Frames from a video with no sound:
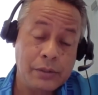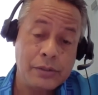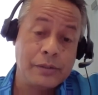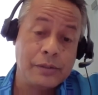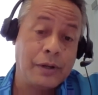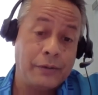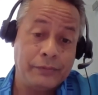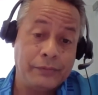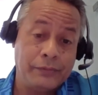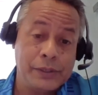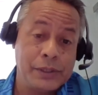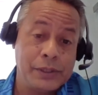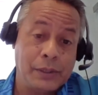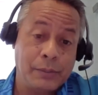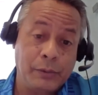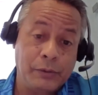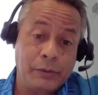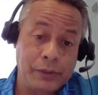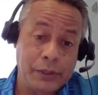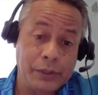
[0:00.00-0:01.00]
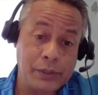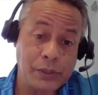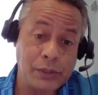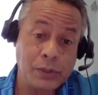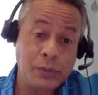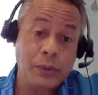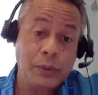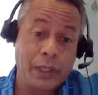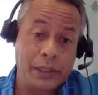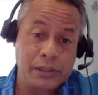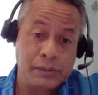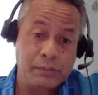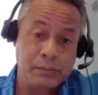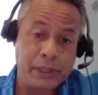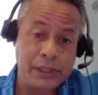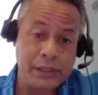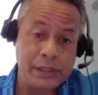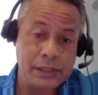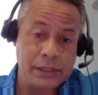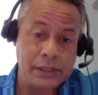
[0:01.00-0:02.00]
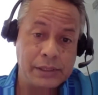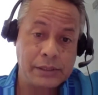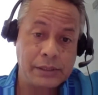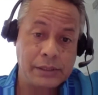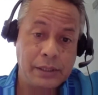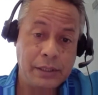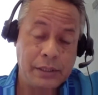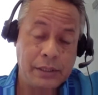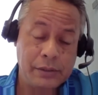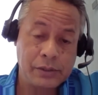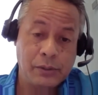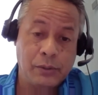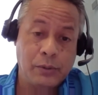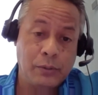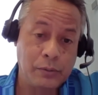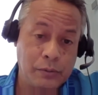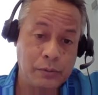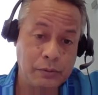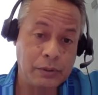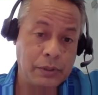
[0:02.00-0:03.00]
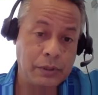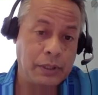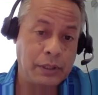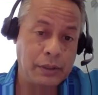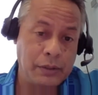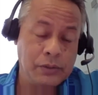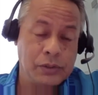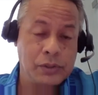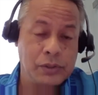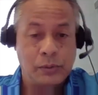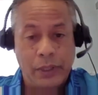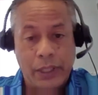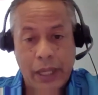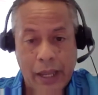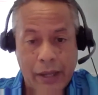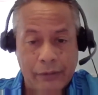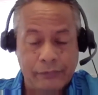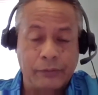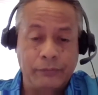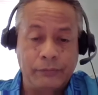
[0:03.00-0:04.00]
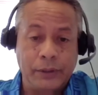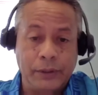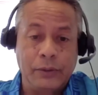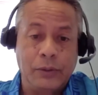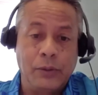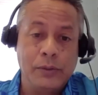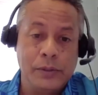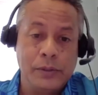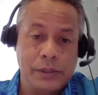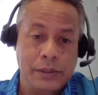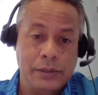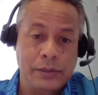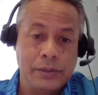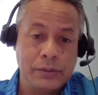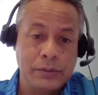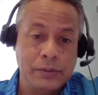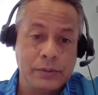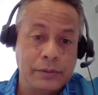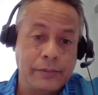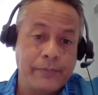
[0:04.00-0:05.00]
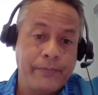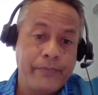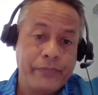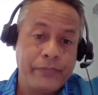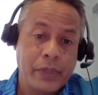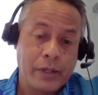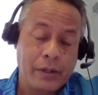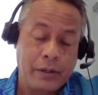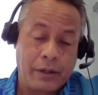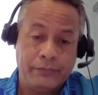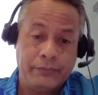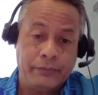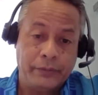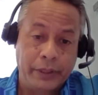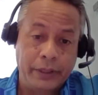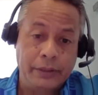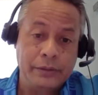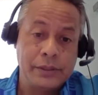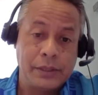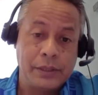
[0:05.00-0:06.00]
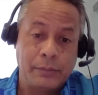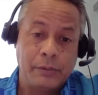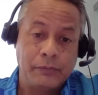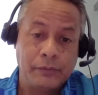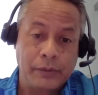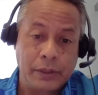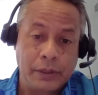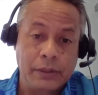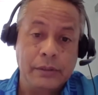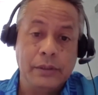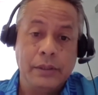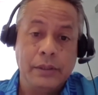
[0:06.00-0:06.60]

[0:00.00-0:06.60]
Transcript: to cover some of their school expenses. So uh, usually half of it goes into covering some of their